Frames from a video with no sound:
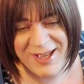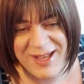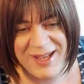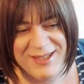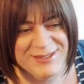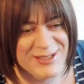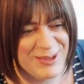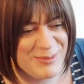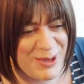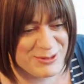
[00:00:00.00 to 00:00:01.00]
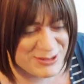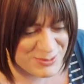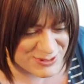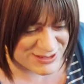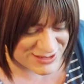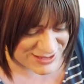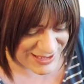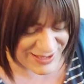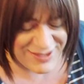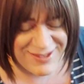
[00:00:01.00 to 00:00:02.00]
and I just wanted to
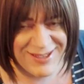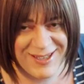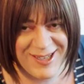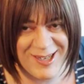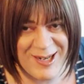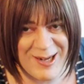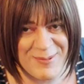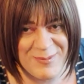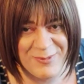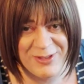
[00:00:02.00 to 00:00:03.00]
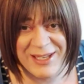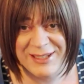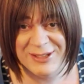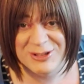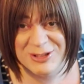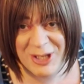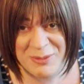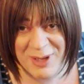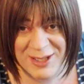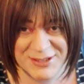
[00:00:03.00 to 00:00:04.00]
say thank you so
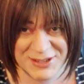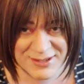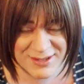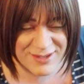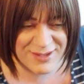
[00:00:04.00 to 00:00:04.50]
much.